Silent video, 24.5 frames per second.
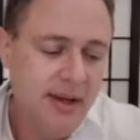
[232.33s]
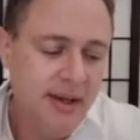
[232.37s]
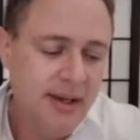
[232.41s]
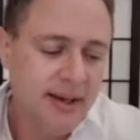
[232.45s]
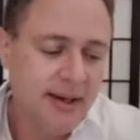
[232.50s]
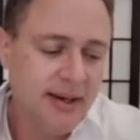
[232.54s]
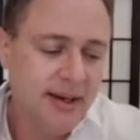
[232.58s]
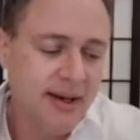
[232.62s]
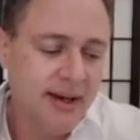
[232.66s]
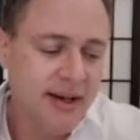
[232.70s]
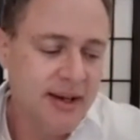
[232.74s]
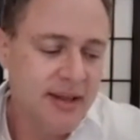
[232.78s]

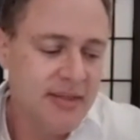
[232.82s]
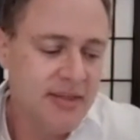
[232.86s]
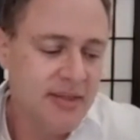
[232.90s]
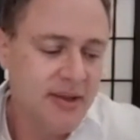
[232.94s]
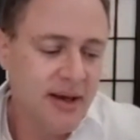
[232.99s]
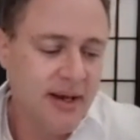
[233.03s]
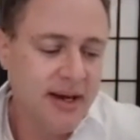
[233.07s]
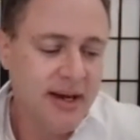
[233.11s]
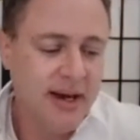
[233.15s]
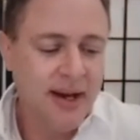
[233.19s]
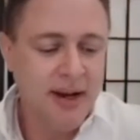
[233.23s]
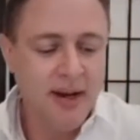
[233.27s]
I
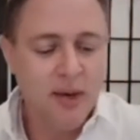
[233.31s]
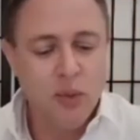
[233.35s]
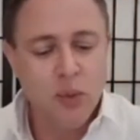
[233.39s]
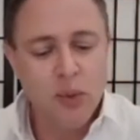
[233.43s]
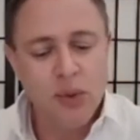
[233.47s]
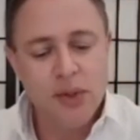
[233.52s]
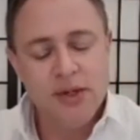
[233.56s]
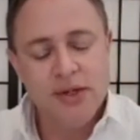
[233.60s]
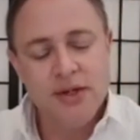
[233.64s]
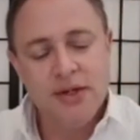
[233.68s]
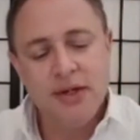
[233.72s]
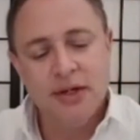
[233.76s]
thought I
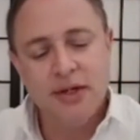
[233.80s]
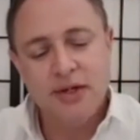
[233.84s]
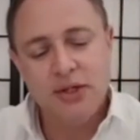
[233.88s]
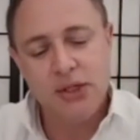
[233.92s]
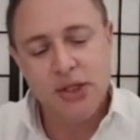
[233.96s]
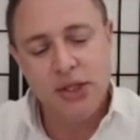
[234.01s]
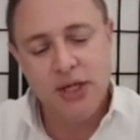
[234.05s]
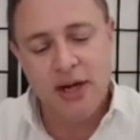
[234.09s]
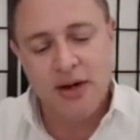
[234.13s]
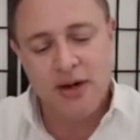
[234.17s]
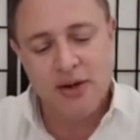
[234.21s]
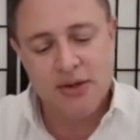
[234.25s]
would
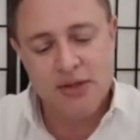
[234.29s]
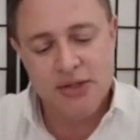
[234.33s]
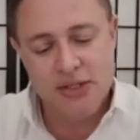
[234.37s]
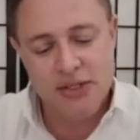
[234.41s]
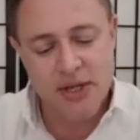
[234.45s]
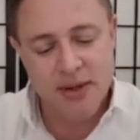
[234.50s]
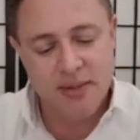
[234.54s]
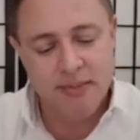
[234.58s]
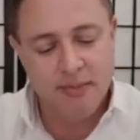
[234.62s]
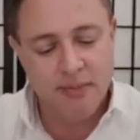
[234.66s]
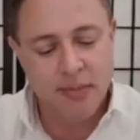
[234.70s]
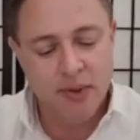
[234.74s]
share
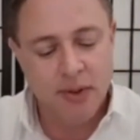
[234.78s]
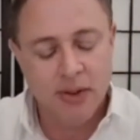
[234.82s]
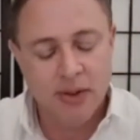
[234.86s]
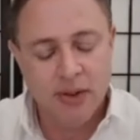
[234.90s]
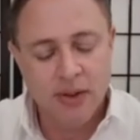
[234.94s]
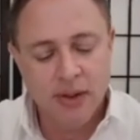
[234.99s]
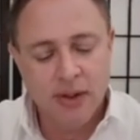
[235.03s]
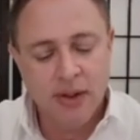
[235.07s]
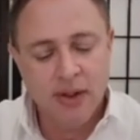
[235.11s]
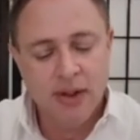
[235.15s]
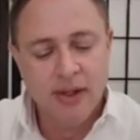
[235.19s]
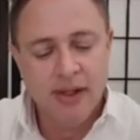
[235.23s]
some
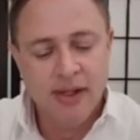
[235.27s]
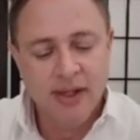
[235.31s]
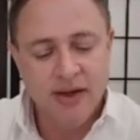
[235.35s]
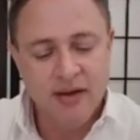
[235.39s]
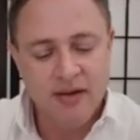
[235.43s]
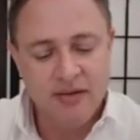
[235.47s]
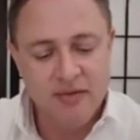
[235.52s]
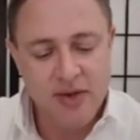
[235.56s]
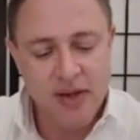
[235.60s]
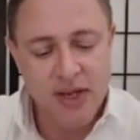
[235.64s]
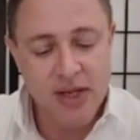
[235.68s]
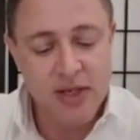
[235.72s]

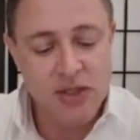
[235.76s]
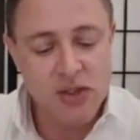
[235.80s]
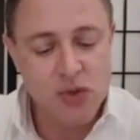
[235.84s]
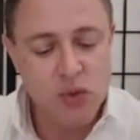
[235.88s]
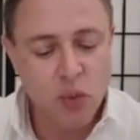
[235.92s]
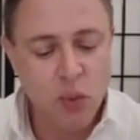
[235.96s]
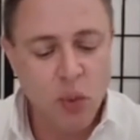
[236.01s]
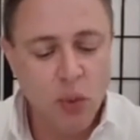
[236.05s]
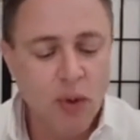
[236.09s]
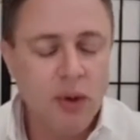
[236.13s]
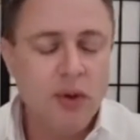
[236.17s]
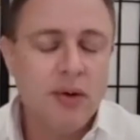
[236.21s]
of his
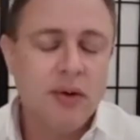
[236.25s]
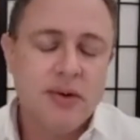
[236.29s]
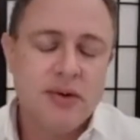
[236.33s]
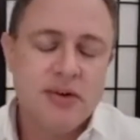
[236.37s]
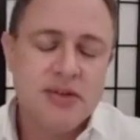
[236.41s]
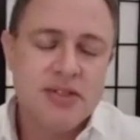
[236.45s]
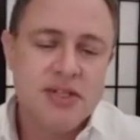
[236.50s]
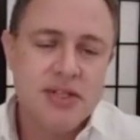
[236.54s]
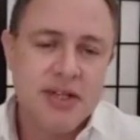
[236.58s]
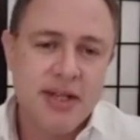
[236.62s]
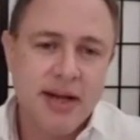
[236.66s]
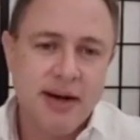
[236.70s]

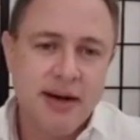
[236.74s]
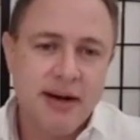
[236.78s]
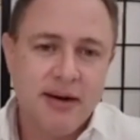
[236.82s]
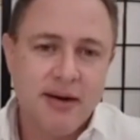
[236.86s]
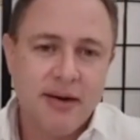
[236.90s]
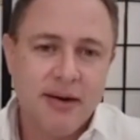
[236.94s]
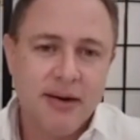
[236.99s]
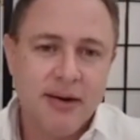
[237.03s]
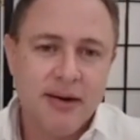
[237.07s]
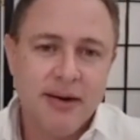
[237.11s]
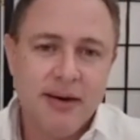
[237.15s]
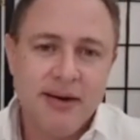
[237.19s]
words that
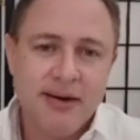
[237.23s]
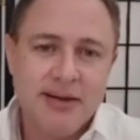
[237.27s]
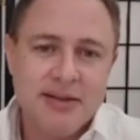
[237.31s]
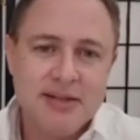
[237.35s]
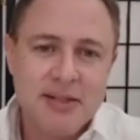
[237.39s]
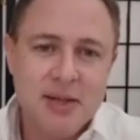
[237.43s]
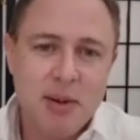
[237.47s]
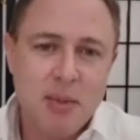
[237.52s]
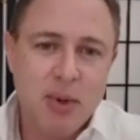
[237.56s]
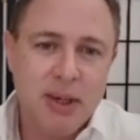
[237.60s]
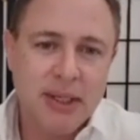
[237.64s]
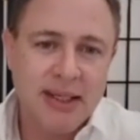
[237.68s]
are
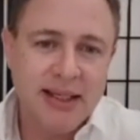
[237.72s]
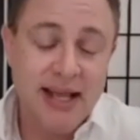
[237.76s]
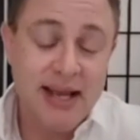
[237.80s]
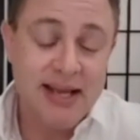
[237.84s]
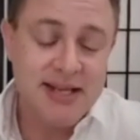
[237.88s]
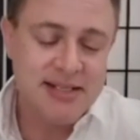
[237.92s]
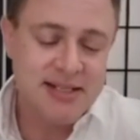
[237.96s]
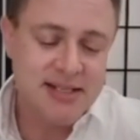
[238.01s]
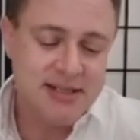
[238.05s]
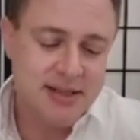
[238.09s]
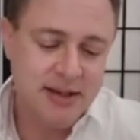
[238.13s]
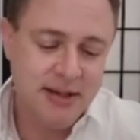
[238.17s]
somewhat
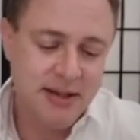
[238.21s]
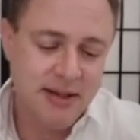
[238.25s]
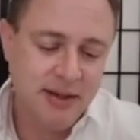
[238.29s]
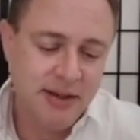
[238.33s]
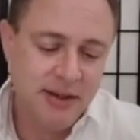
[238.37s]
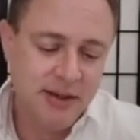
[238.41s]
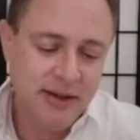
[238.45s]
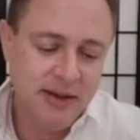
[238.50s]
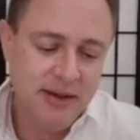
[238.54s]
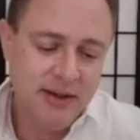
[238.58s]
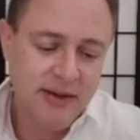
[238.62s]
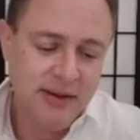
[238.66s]
less
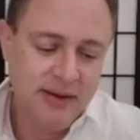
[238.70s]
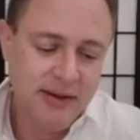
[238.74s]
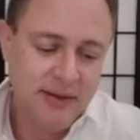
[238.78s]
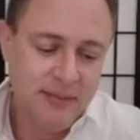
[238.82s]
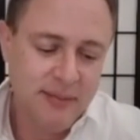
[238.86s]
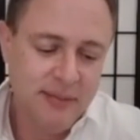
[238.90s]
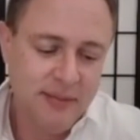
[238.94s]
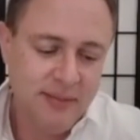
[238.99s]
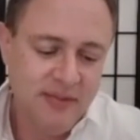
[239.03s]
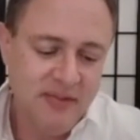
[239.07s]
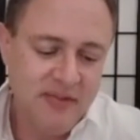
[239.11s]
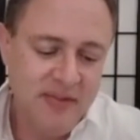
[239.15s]

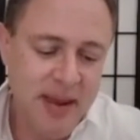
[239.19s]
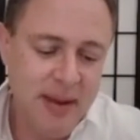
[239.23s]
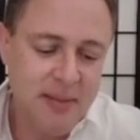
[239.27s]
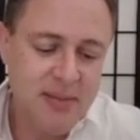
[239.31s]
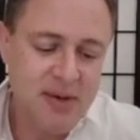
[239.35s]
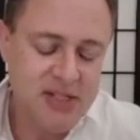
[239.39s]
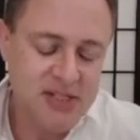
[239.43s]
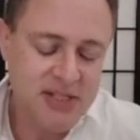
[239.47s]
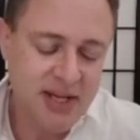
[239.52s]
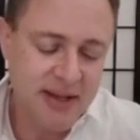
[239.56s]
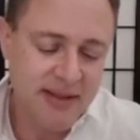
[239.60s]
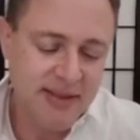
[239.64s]

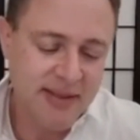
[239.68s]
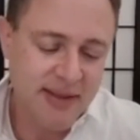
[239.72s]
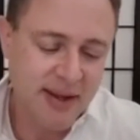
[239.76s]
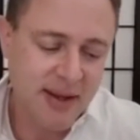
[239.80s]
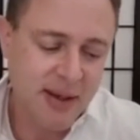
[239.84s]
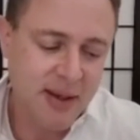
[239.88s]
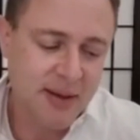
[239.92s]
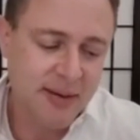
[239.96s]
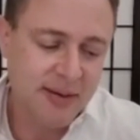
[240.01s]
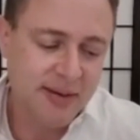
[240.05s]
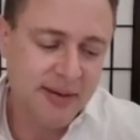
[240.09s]
famous, I think.